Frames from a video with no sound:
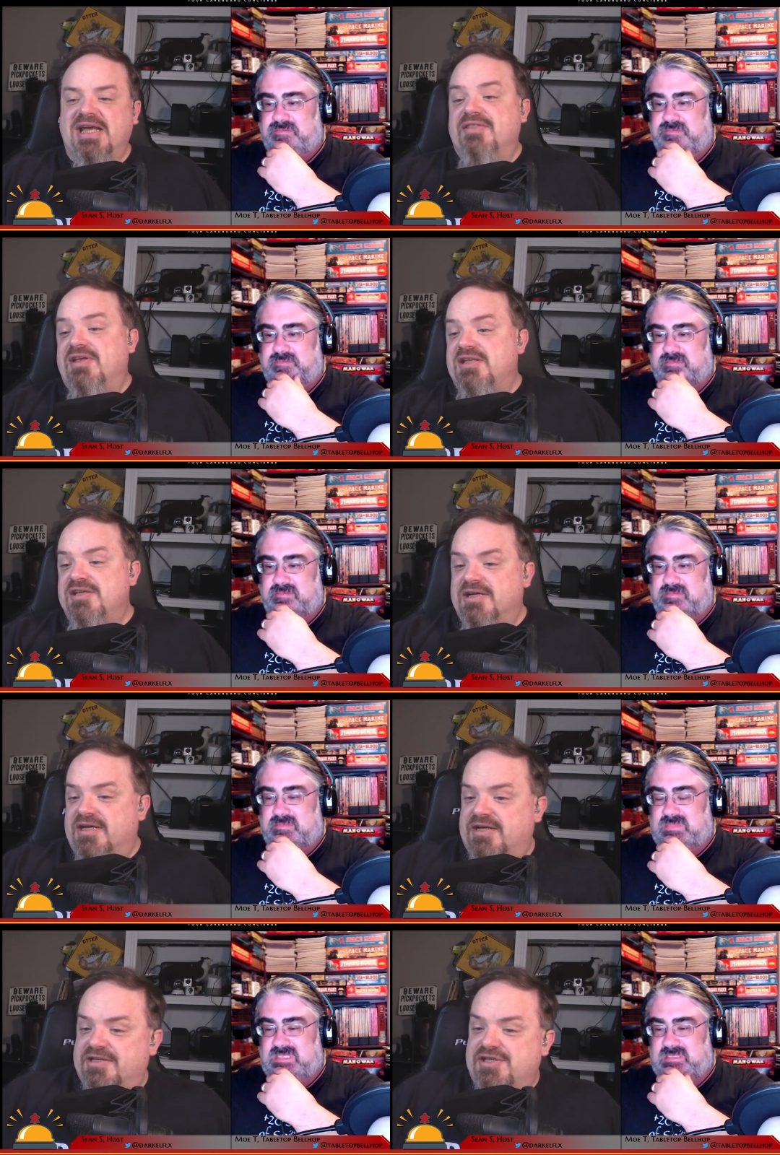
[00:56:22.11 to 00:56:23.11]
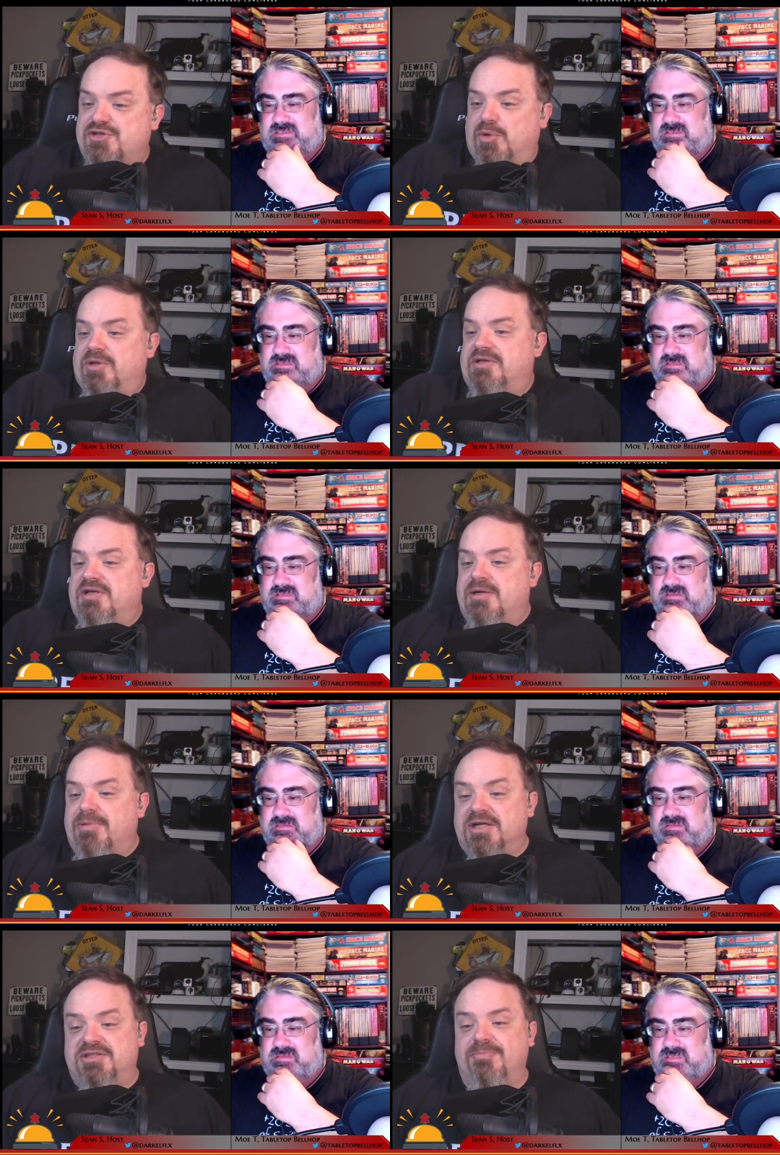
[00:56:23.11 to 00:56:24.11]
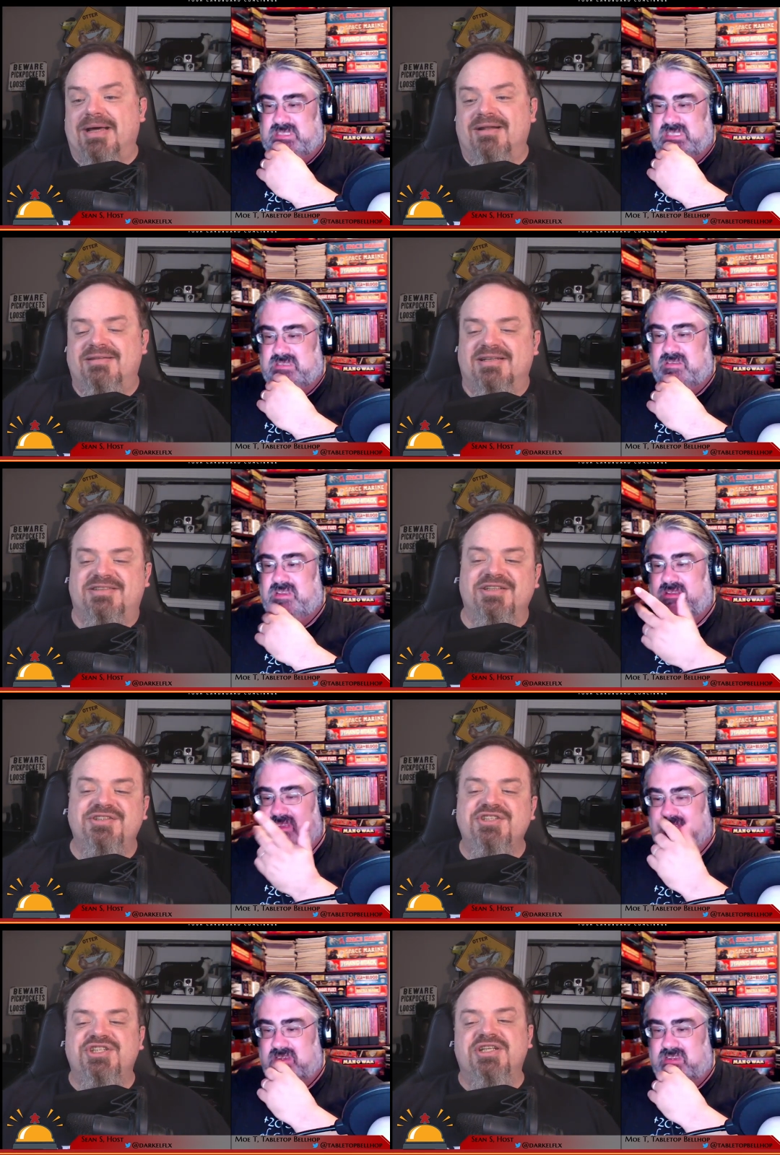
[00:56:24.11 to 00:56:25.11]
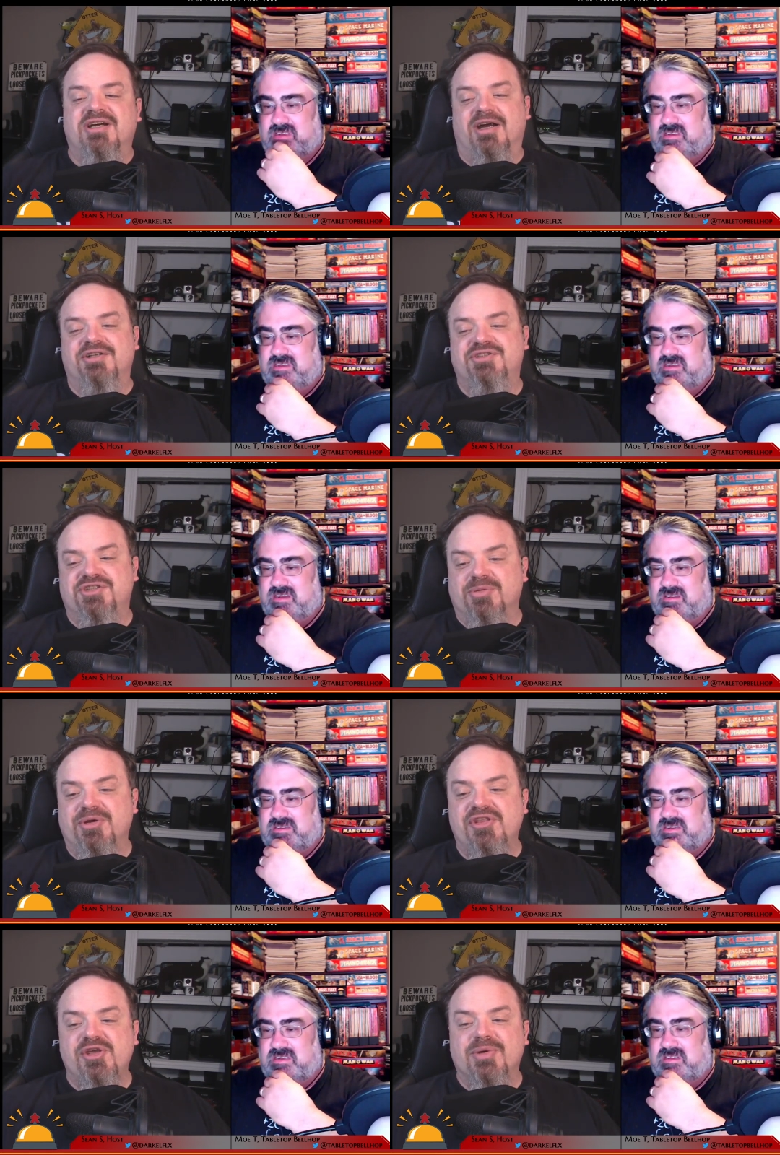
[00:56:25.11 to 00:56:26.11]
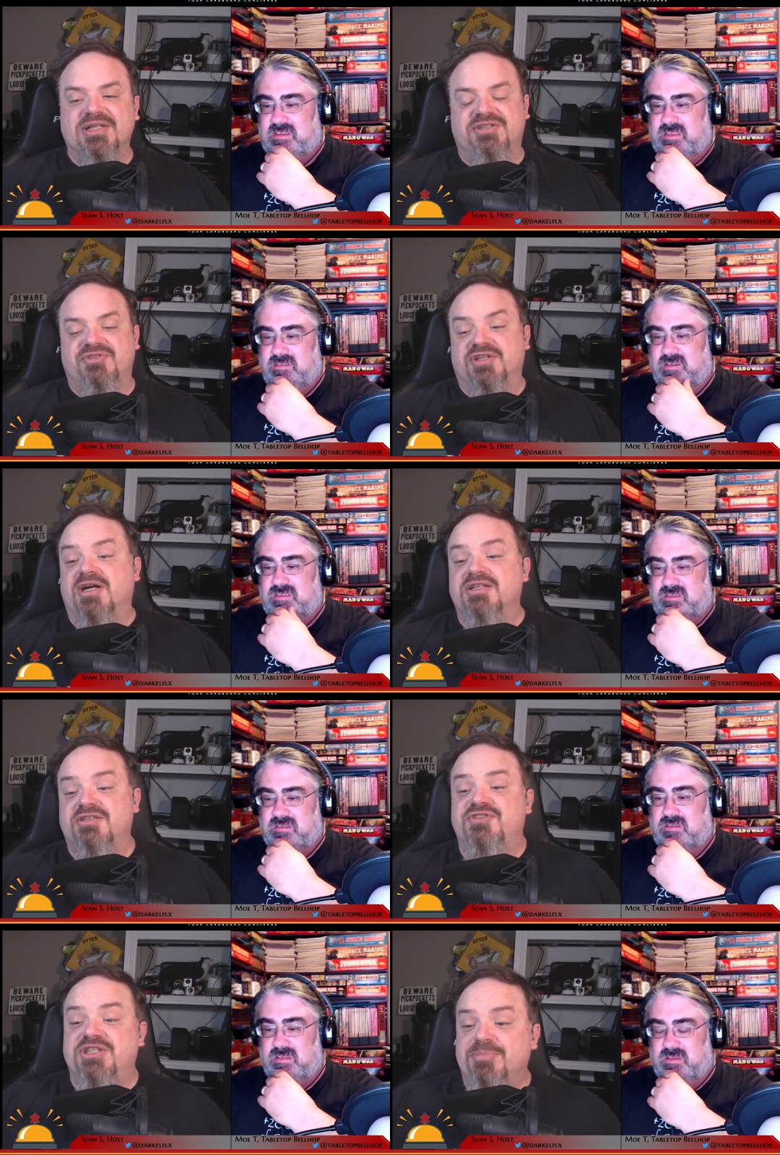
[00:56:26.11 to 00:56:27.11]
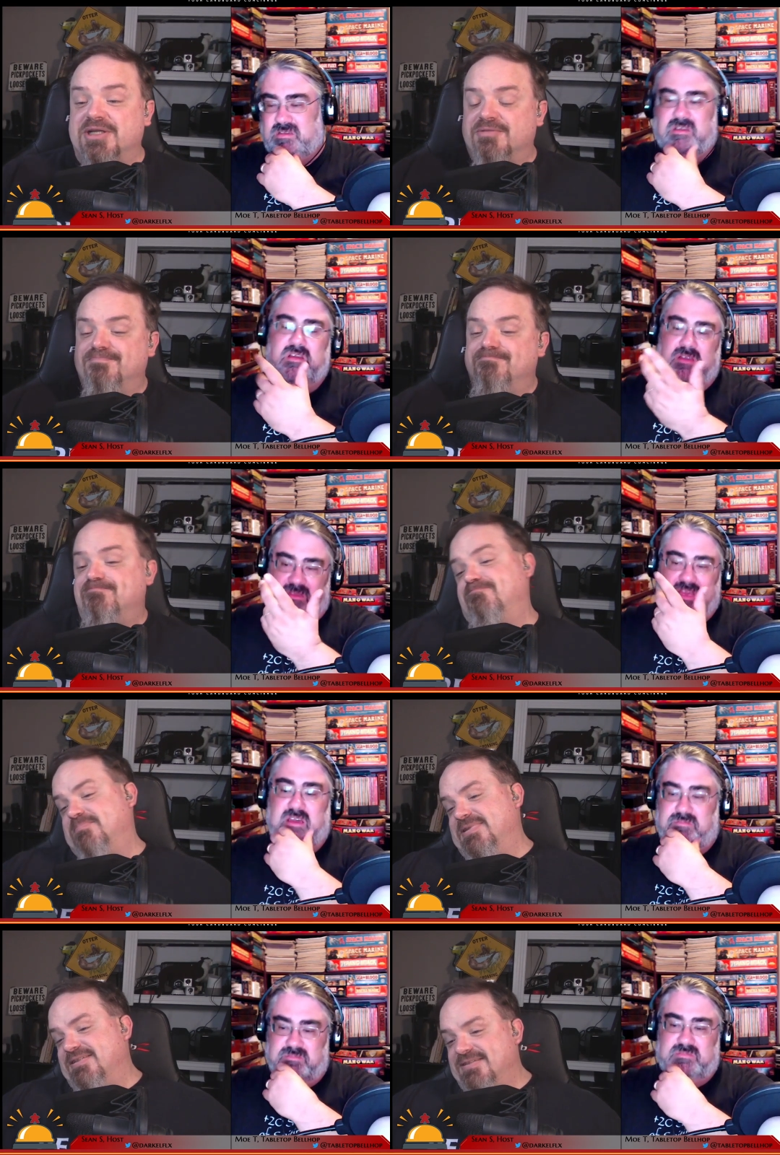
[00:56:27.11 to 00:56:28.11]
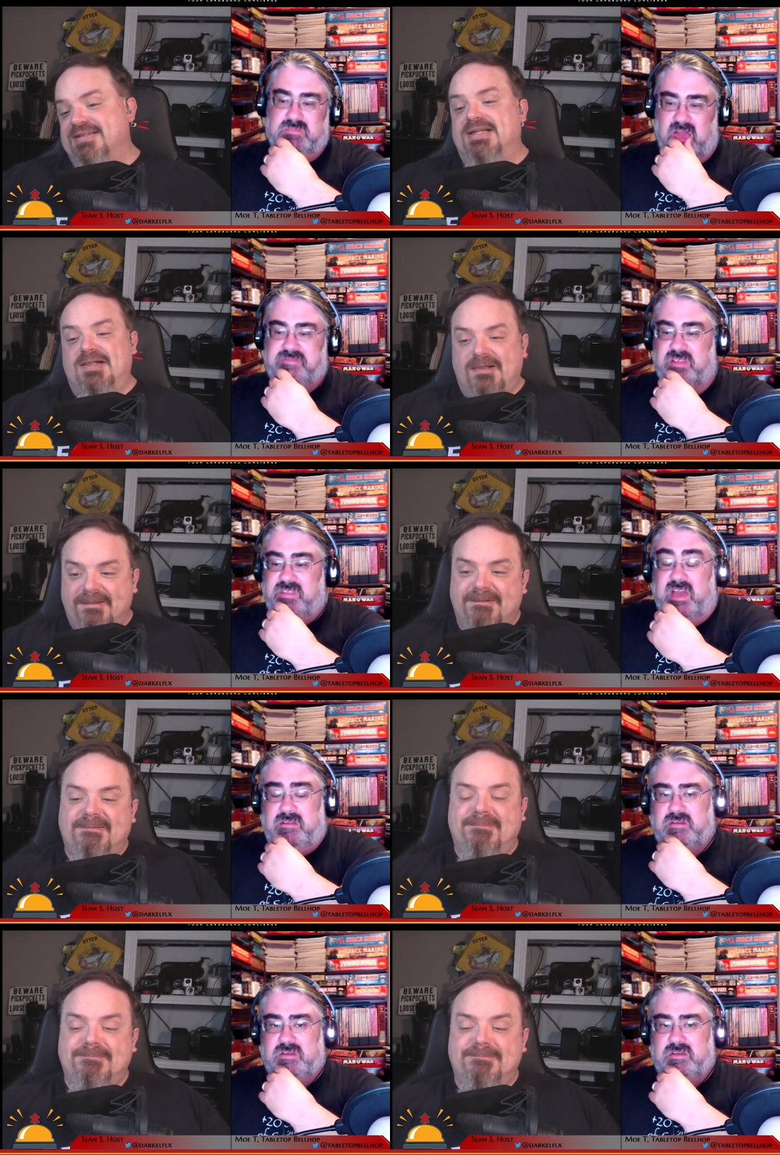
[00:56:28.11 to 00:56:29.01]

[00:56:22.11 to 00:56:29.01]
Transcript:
Speaker 1: uh, yeah, and then he uh, he sold a box of BattleTech CCG cards to someone in the U.S. for the cost of shipping.
Speaker 2: Yeah, I've done that.